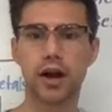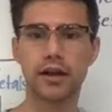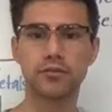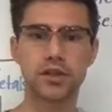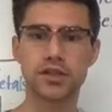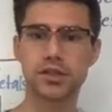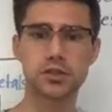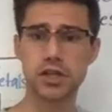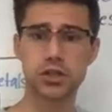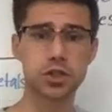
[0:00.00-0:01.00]
right?
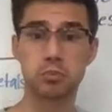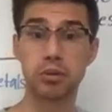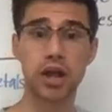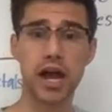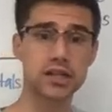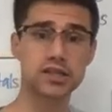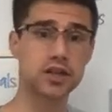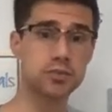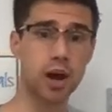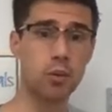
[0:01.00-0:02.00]
It's just blank.
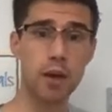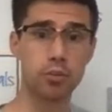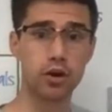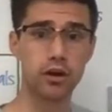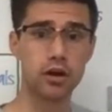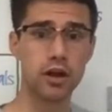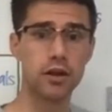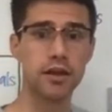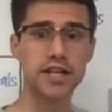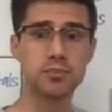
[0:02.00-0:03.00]
It's my whiteboard.
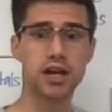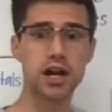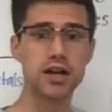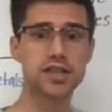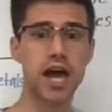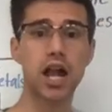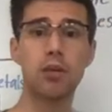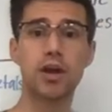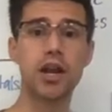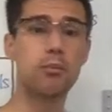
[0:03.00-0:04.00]
That's because
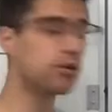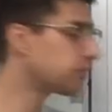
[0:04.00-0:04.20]
element number